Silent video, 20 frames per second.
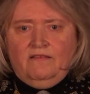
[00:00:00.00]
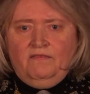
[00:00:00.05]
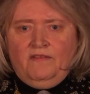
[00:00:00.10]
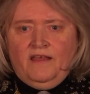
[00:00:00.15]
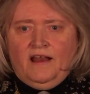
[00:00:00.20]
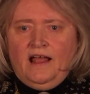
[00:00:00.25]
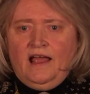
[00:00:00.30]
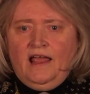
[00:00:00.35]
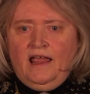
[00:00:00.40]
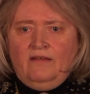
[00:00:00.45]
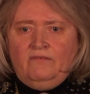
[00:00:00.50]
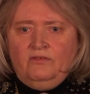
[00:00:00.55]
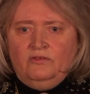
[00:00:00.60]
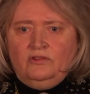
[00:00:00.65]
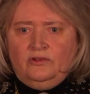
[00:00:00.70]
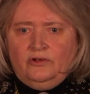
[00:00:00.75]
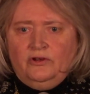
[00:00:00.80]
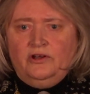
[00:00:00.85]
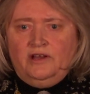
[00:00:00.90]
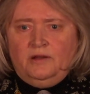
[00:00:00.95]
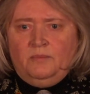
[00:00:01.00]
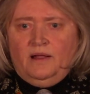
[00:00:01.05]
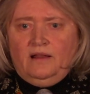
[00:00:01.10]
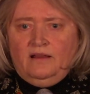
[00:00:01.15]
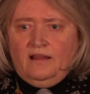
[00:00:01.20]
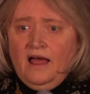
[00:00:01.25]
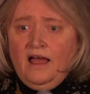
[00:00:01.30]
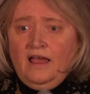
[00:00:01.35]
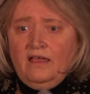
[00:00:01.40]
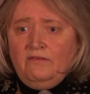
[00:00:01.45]
that I ever learned in my
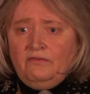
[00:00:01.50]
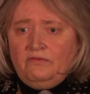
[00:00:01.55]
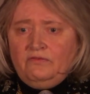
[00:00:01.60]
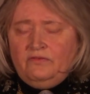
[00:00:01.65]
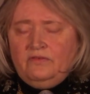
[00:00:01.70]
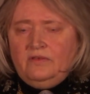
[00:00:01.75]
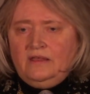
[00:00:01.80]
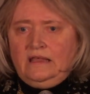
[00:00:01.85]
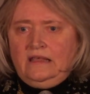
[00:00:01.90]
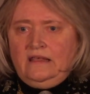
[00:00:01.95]
life,